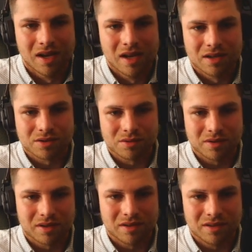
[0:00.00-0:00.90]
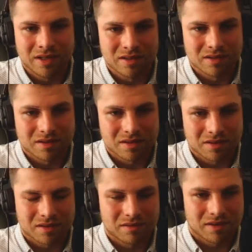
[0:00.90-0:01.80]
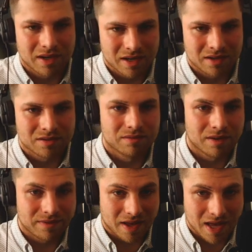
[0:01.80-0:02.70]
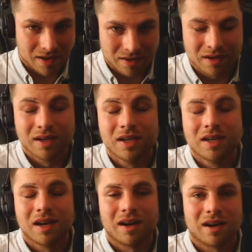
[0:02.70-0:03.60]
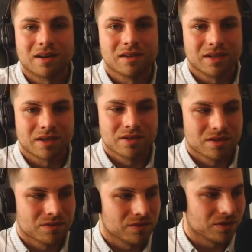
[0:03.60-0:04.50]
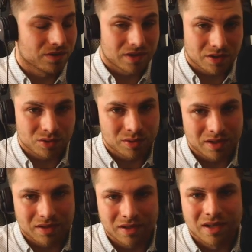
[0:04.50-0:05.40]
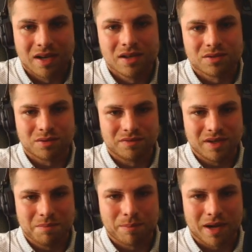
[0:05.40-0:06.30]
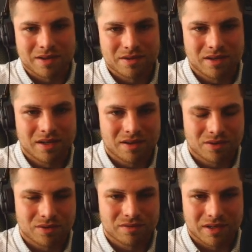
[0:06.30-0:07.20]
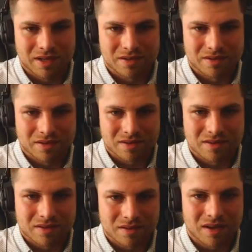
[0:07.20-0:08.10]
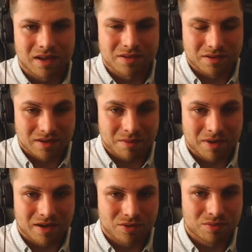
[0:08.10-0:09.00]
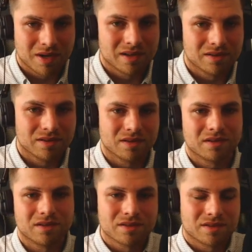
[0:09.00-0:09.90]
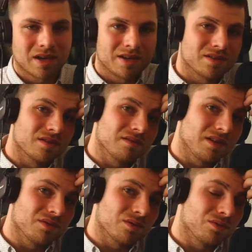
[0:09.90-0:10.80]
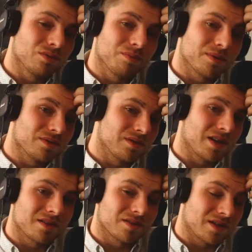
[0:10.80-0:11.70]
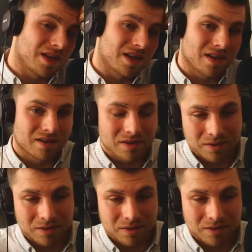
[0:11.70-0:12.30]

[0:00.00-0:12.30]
So these variants with n are like for security. So we pass here always as some argument the size we want to process, and